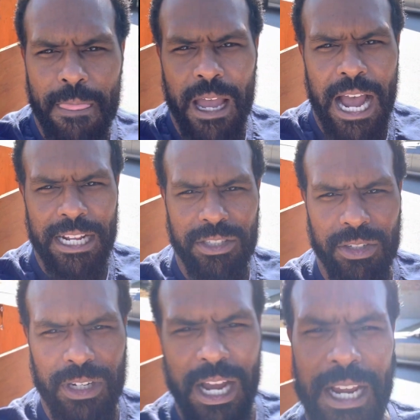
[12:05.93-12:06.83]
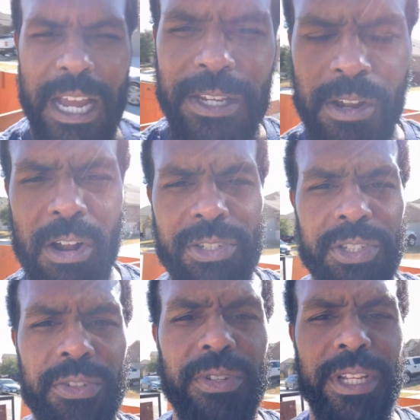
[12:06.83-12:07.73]
I got yards
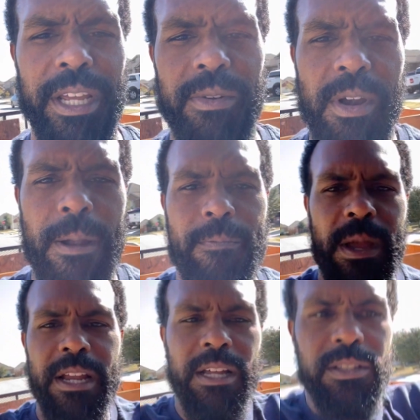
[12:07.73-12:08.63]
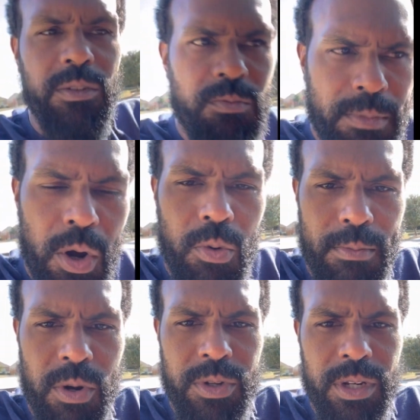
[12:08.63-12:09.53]
to do today, right? I got
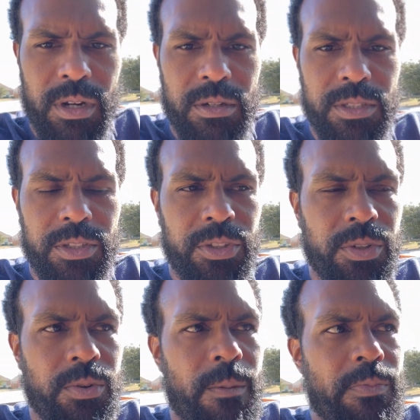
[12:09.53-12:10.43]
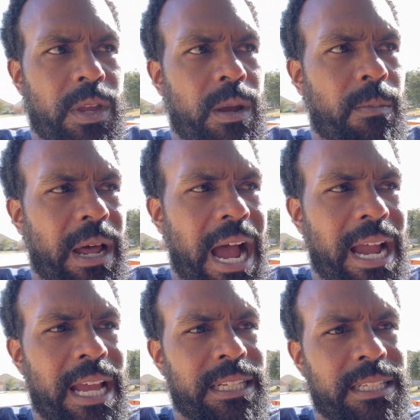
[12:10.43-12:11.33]
mow yards to do. But
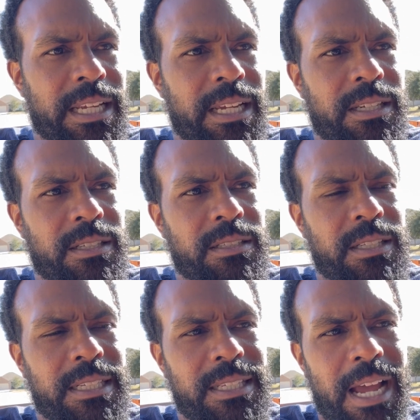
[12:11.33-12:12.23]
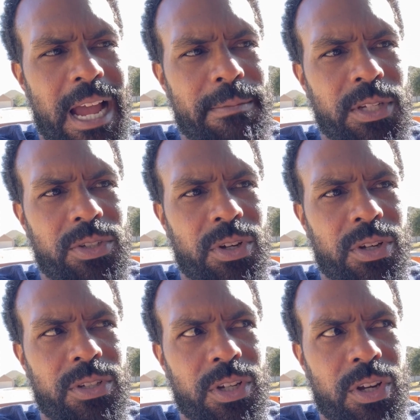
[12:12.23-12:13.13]
I had to take the time it
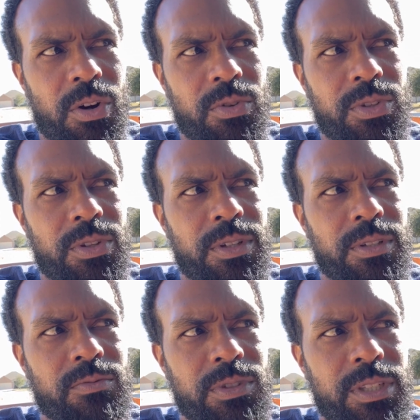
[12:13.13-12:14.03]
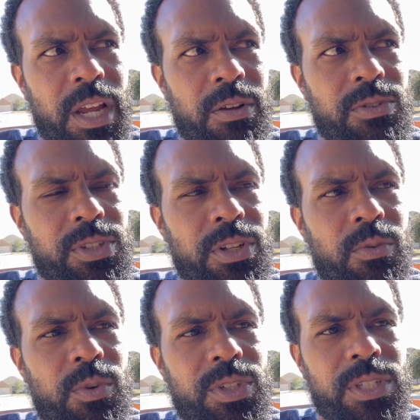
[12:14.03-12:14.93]
took to go to the recycle center,
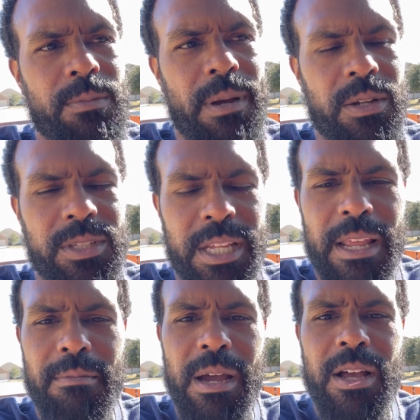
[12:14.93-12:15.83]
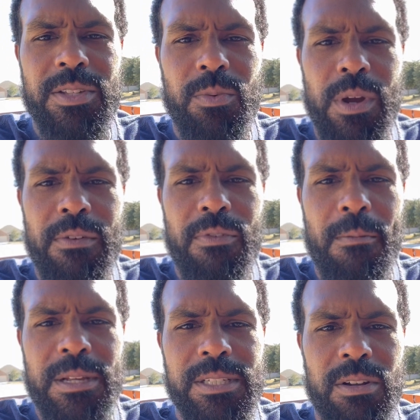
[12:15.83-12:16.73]
which is about 10 miles away from
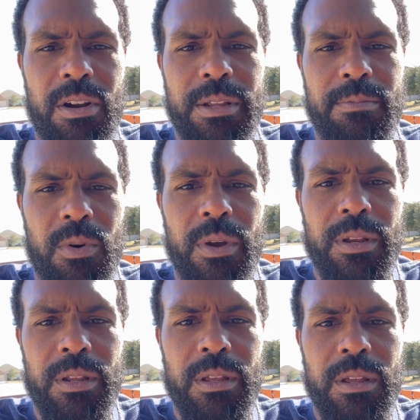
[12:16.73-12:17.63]
my starting point.